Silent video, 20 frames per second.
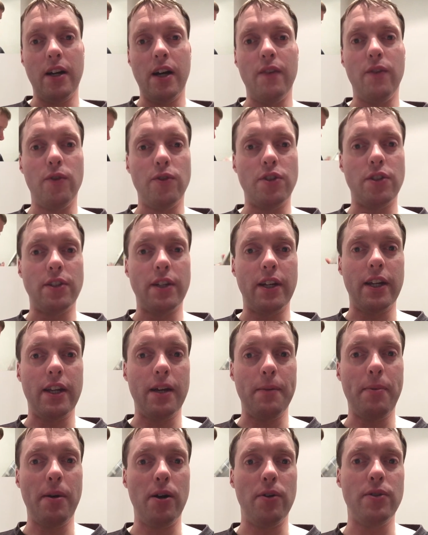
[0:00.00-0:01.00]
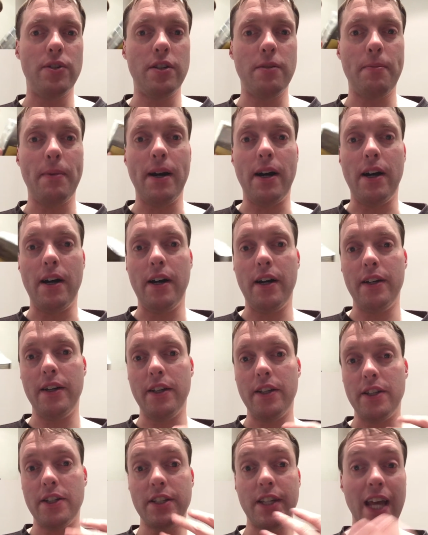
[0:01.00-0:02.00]
I've also done a post about
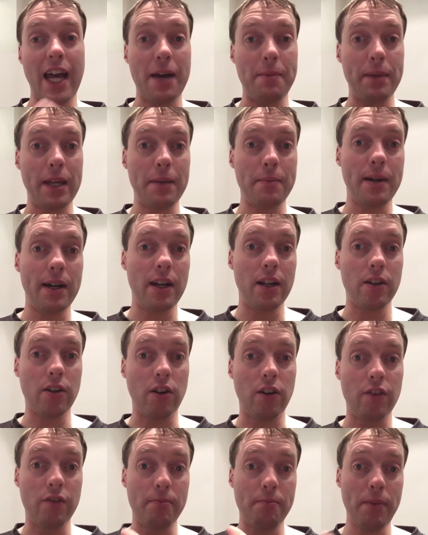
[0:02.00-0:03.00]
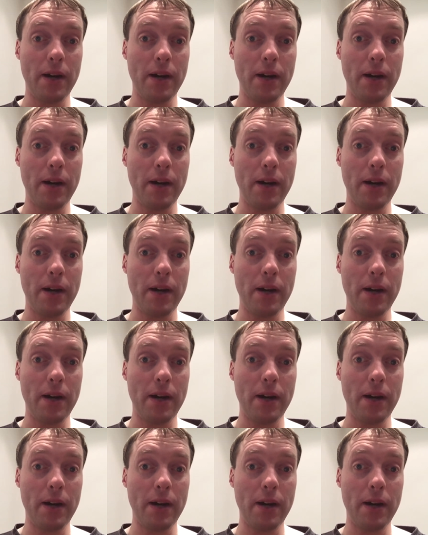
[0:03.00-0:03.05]
another scam email I got from